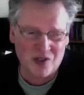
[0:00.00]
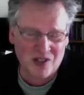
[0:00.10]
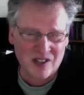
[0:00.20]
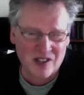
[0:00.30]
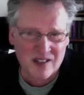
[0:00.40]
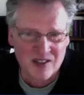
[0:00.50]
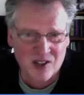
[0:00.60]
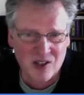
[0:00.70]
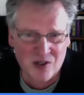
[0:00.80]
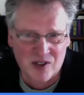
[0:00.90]
That's a
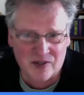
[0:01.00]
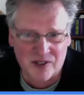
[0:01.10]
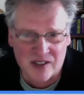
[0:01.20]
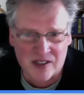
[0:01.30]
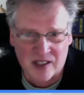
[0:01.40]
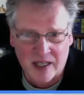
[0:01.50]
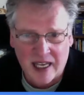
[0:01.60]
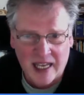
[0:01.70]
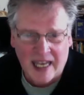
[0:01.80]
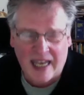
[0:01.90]
huge difference.
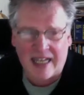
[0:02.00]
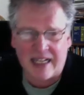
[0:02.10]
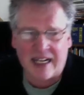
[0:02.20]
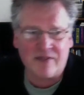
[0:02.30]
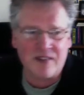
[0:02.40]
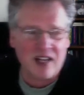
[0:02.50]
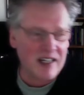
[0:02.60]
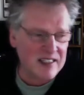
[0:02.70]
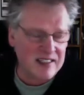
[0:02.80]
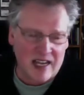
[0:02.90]
And I've got
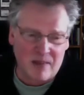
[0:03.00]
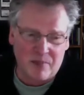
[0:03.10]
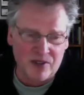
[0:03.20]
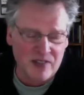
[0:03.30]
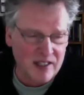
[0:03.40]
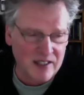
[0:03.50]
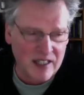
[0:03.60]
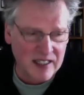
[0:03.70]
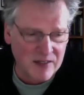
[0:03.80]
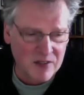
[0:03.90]
examples, and
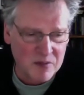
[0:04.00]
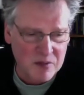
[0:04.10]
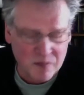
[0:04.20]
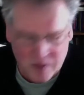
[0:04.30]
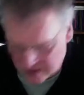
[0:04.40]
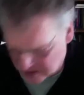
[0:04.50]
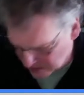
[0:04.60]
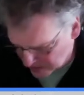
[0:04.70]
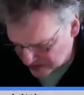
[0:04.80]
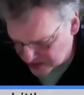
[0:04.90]
I give them in
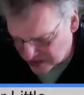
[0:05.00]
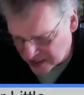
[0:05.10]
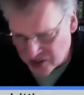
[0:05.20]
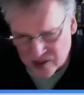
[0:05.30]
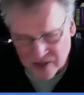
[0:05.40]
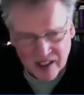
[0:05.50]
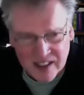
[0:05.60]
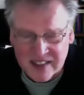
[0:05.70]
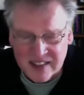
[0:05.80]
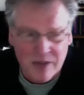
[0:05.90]
some presentations. I've got
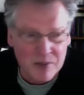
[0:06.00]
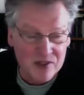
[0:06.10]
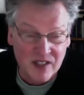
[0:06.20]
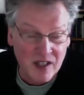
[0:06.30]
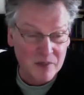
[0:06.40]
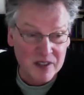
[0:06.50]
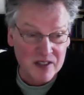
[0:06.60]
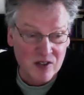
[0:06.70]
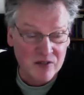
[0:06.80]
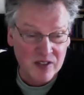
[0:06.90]
examples of
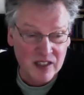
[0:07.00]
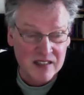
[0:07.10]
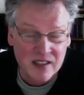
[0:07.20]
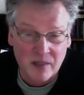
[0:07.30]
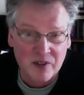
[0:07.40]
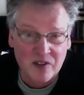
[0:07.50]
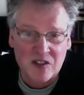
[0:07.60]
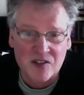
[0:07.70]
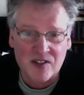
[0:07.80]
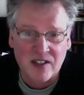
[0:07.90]
companies over the last couple of
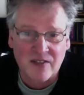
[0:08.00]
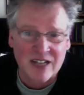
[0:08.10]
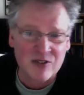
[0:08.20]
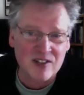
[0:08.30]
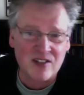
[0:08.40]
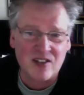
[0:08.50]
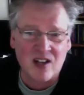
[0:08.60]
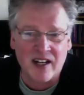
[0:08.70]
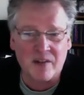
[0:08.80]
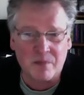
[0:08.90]
years that have actually just
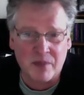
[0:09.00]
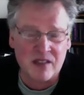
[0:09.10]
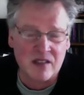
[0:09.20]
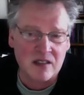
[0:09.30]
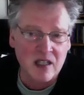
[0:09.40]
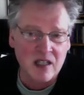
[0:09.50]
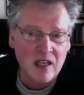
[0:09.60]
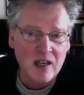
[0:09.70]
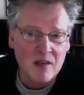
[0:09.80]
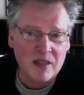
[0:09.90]
gone out of business
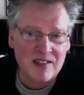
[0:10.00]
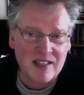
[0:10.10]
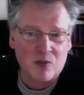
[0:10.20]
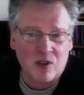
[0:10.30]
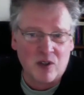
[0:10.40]
because they were not